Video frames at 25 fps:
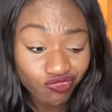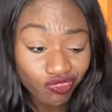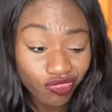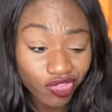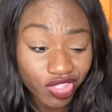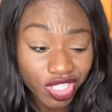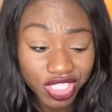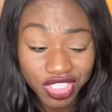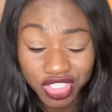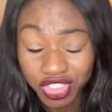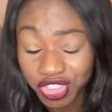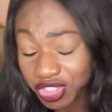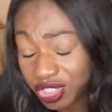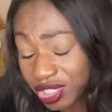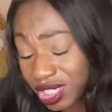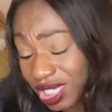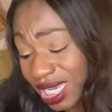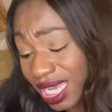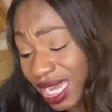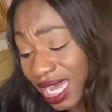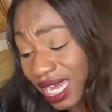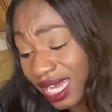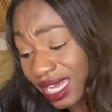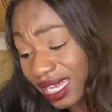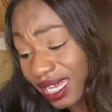
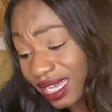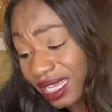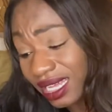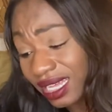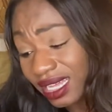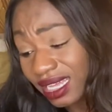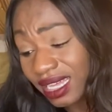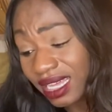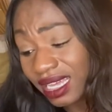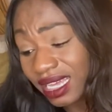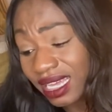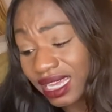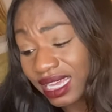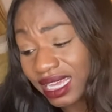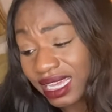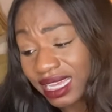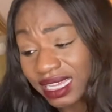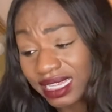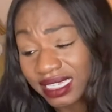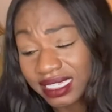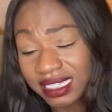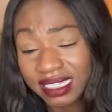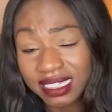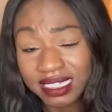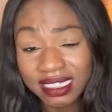Latrina
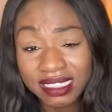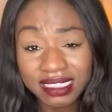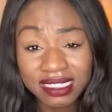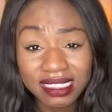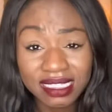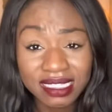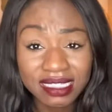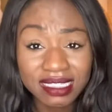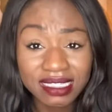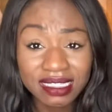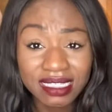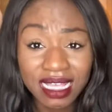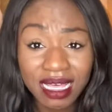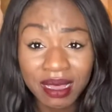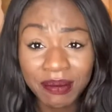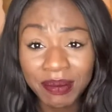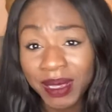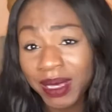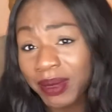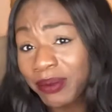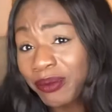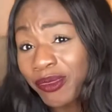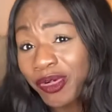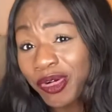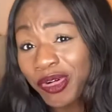is a
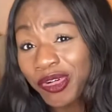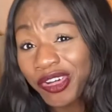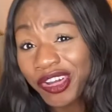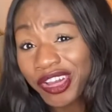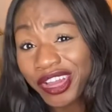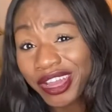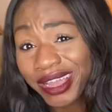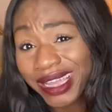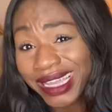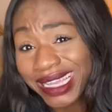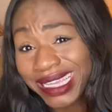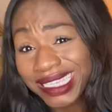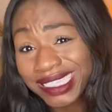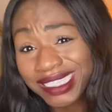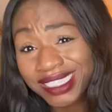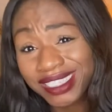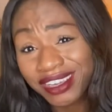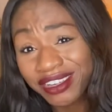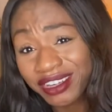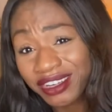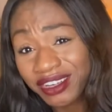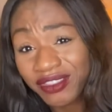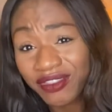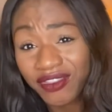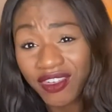bit more
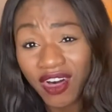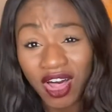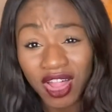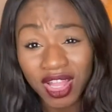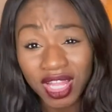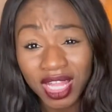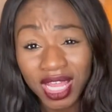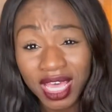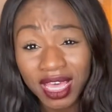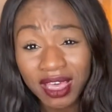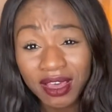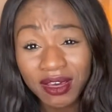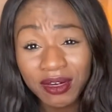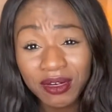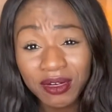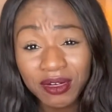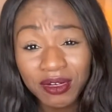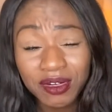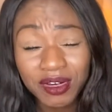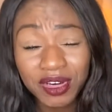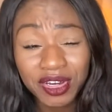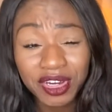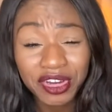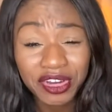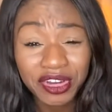easier to
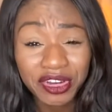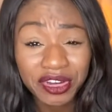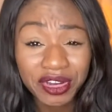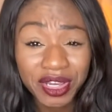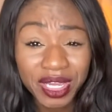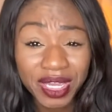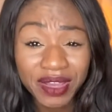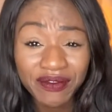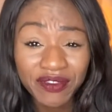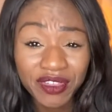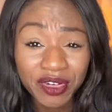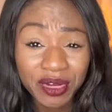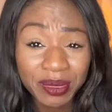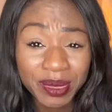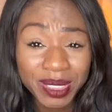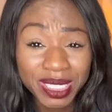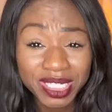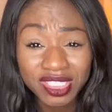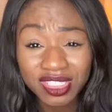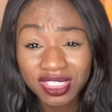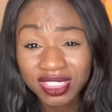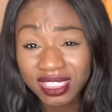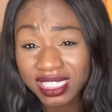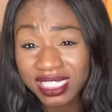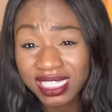follow. Her
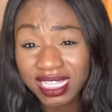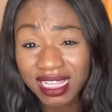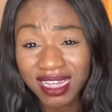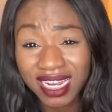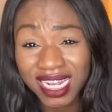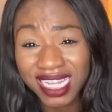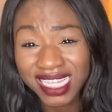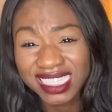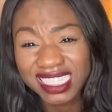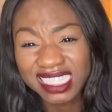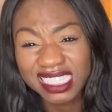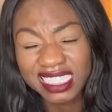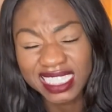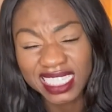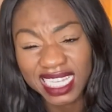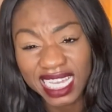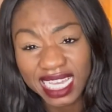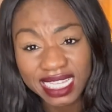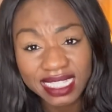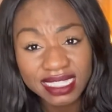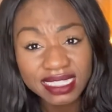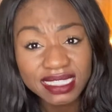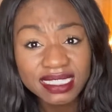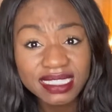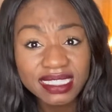information's not as
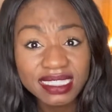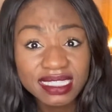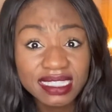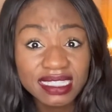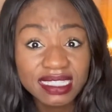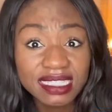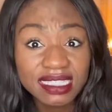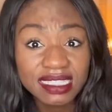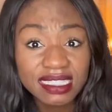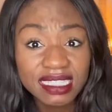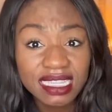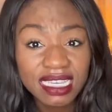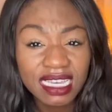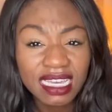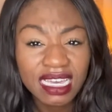dense.